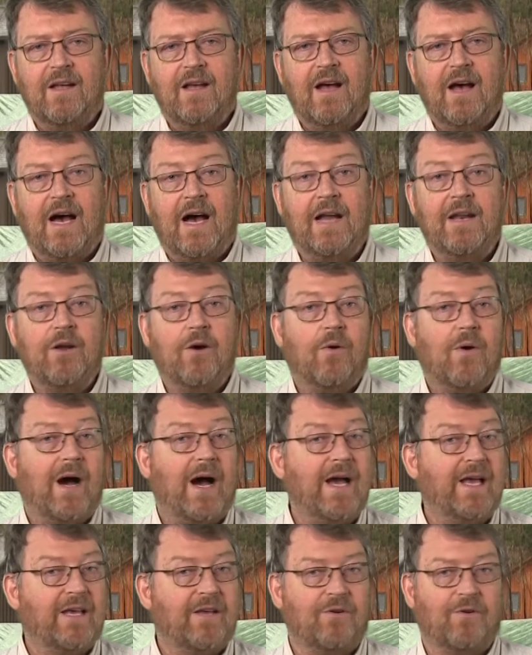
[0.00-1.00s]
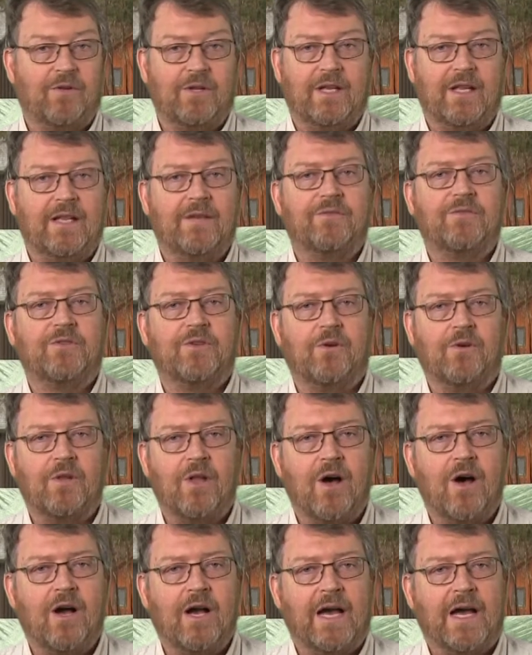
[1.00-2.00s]
I know I can only live so
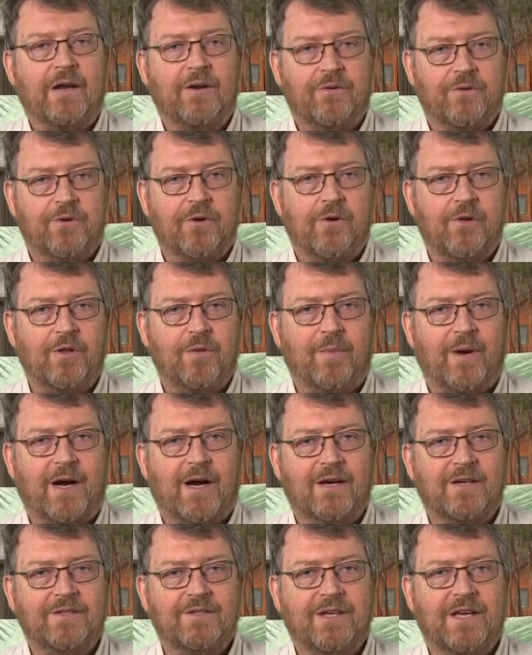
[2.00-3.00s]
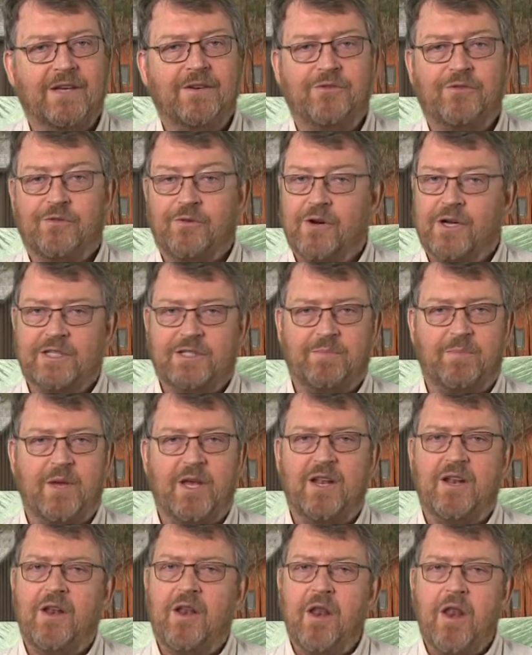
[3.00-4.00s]
long on granola bars, and trust
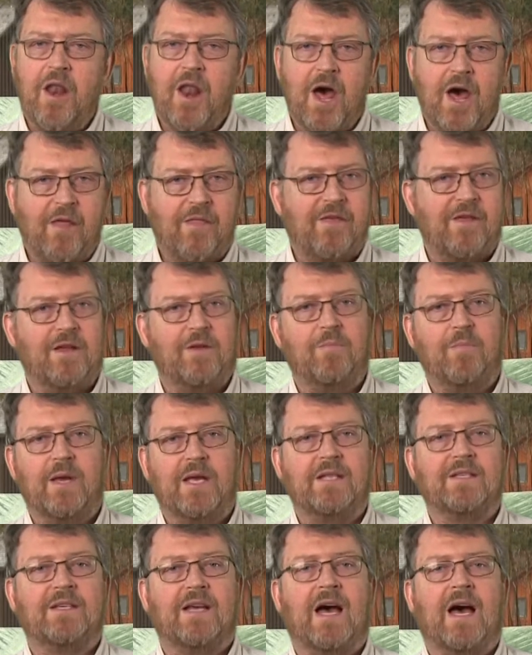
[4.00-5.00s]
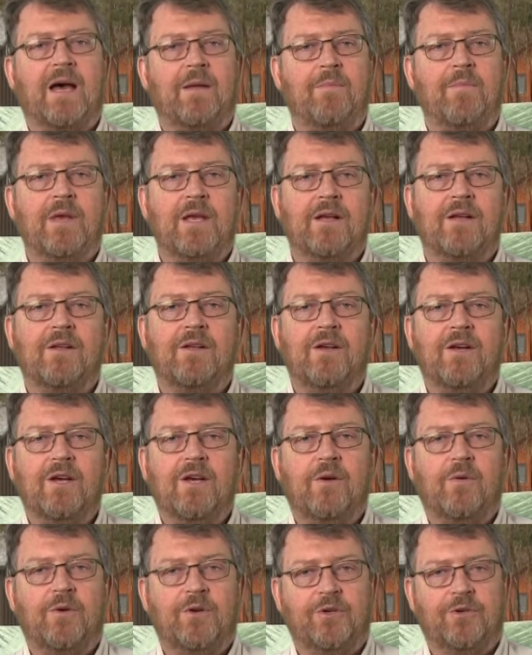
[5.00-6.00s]
me, nothing beats a hot meal
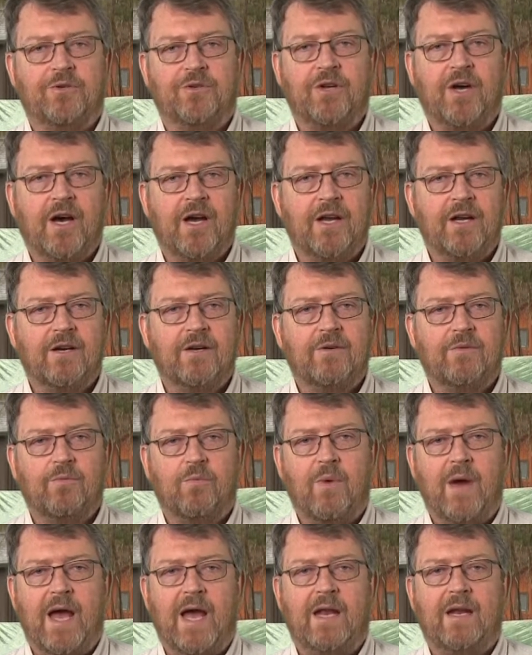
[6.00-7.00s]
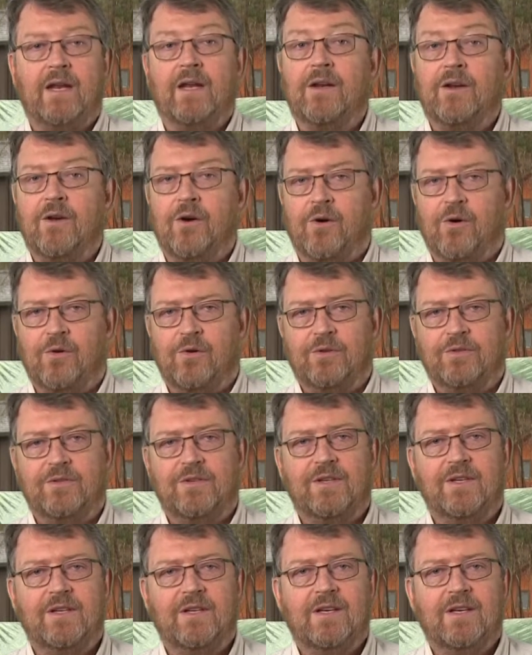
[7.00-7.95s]
when you're tired, wet, and cold.